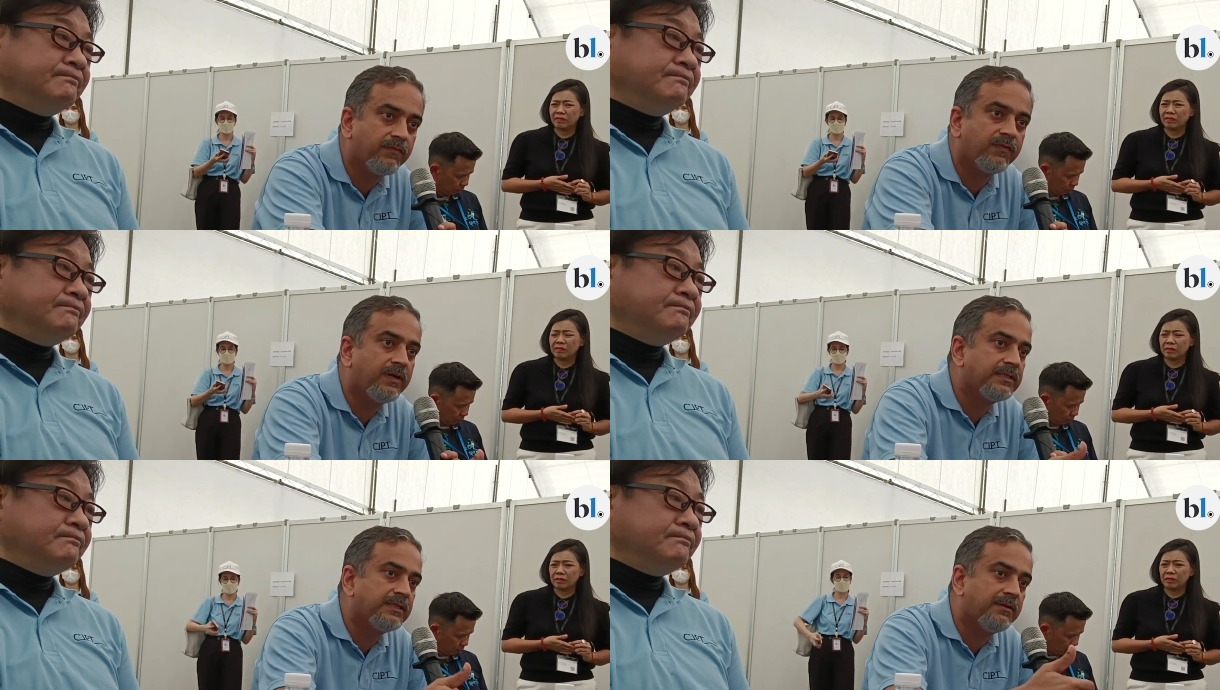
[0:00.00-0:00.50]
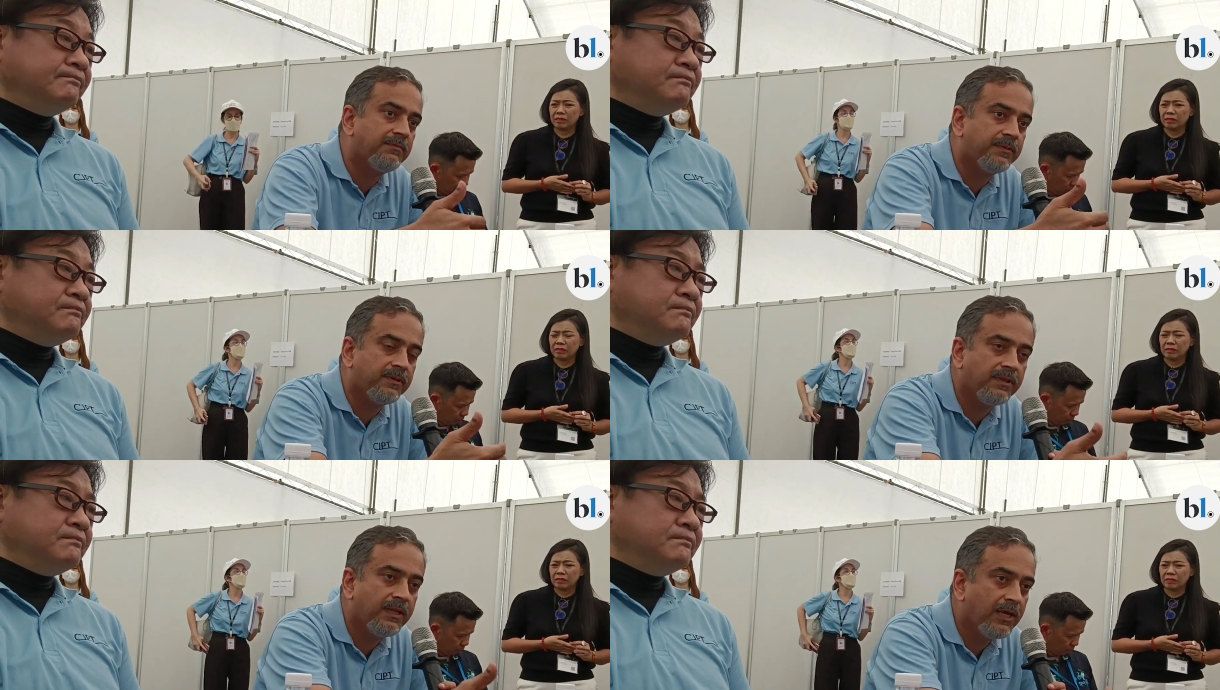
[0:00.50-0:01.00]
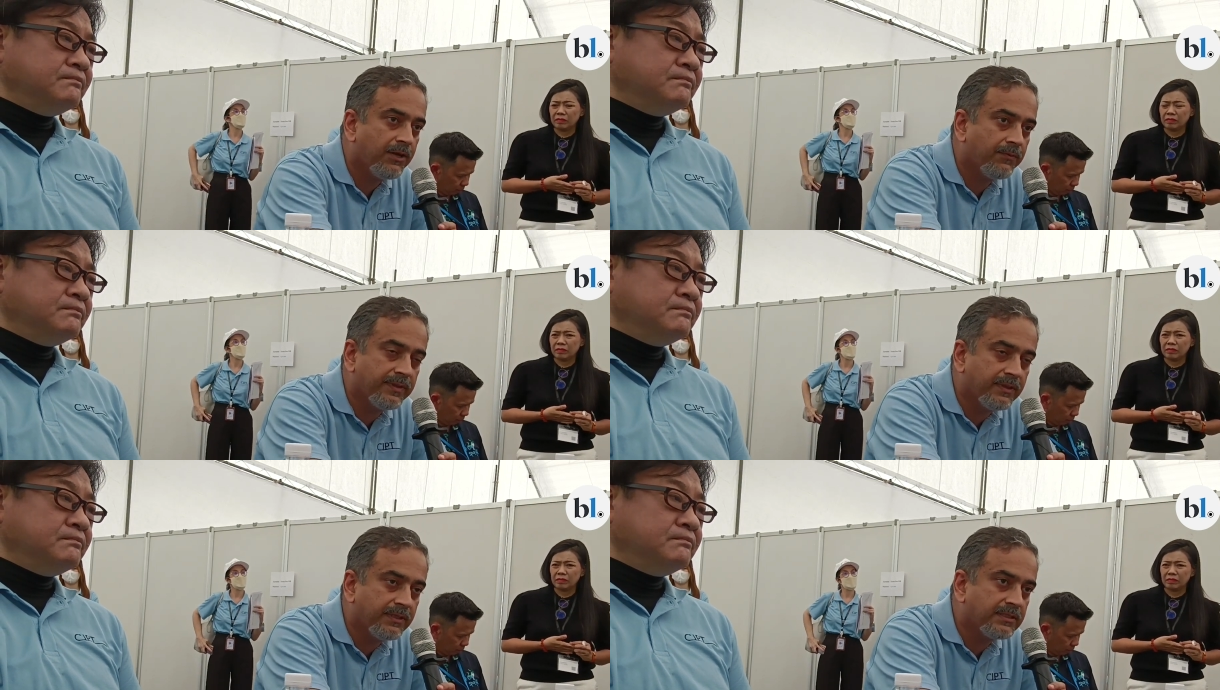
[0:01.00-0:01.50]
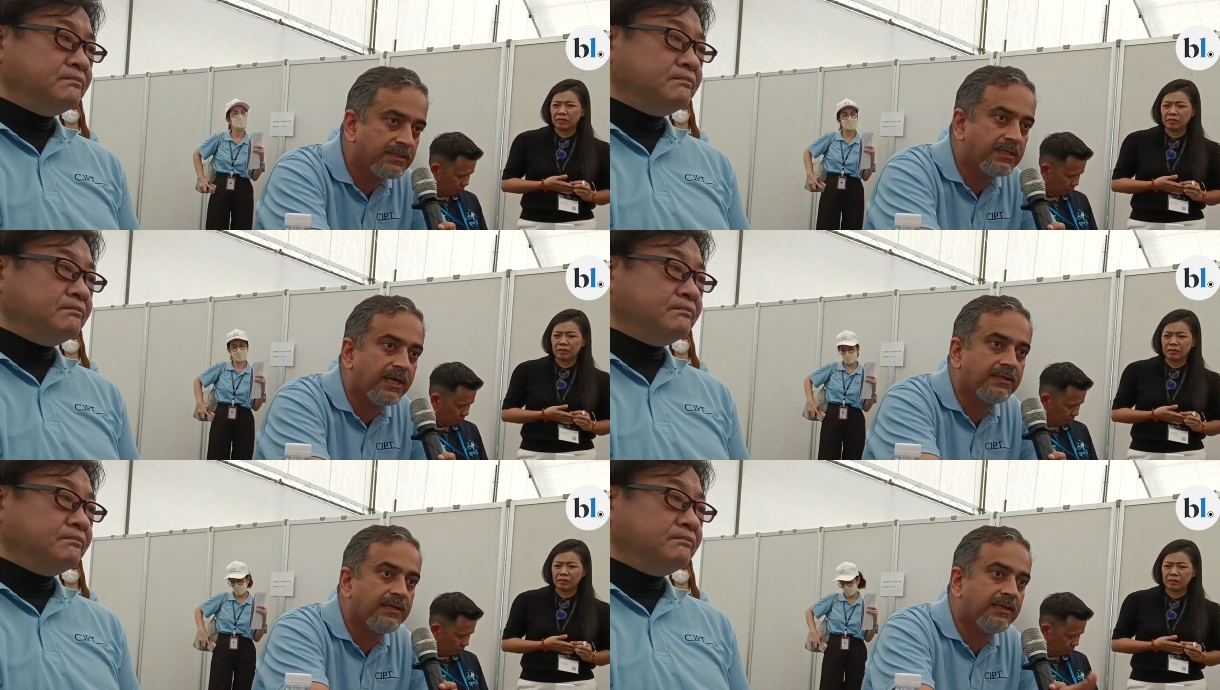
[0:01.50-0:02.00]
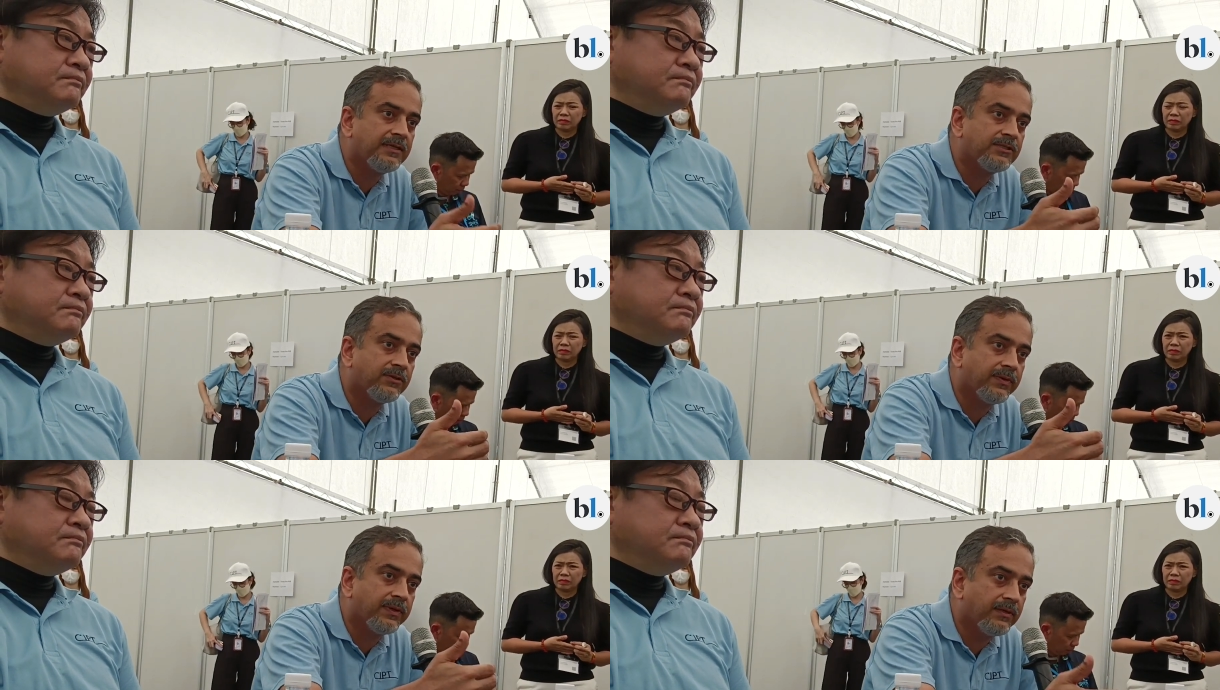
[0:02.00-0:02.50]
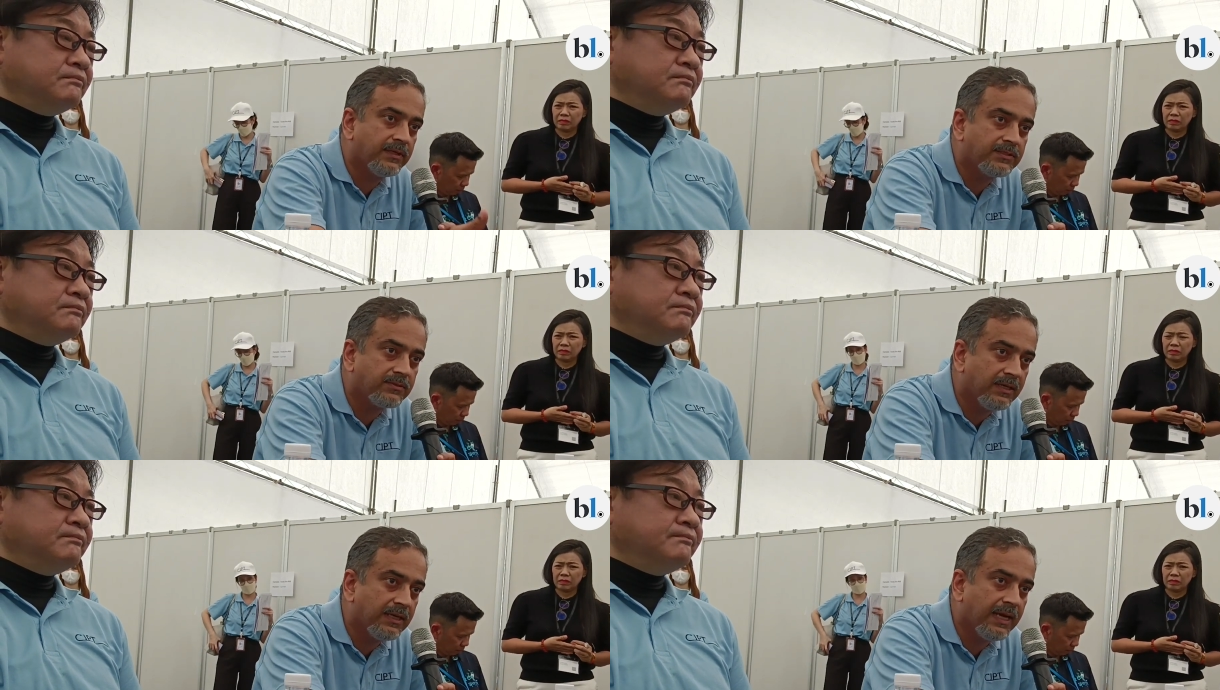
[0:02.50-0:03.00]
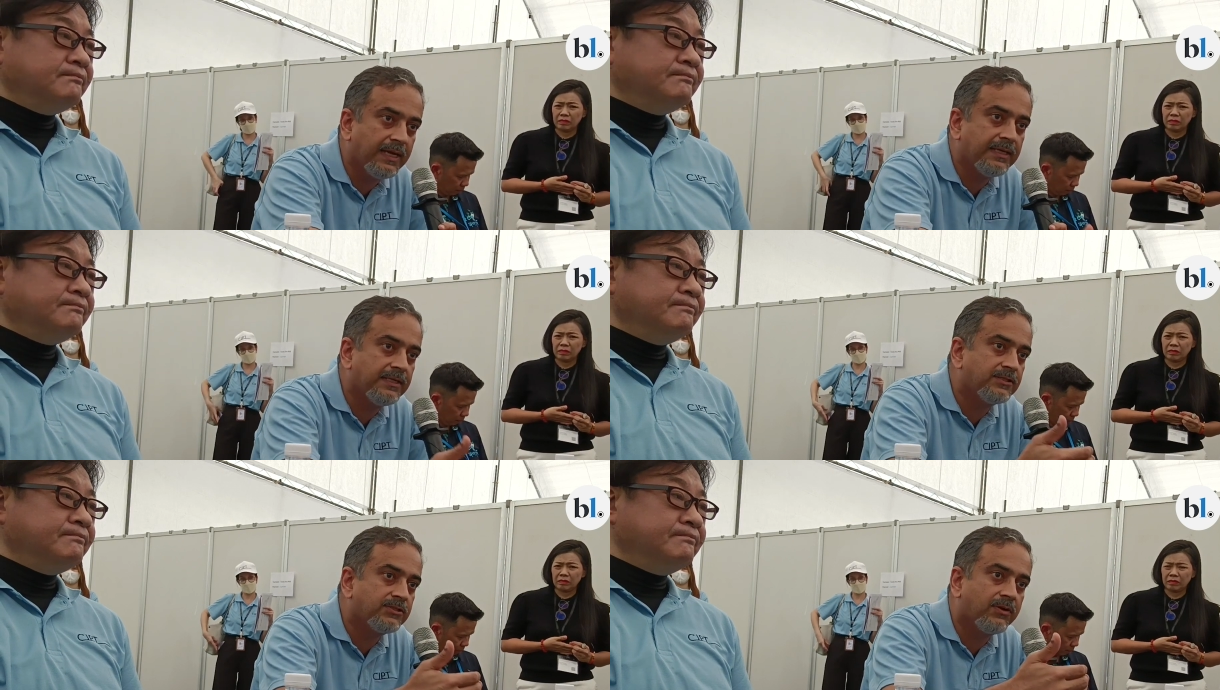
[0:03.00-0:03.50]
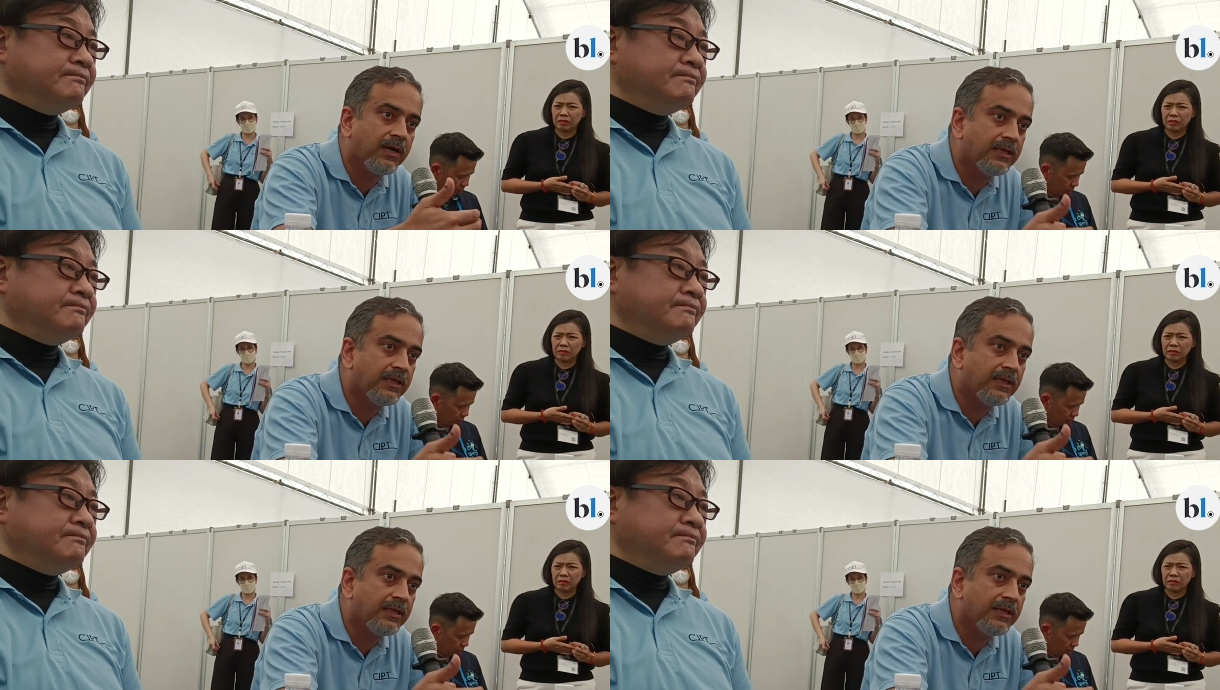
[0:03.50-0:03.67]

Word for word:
Speaker 1: For example, whether it's Tata's or whether it's Reliance or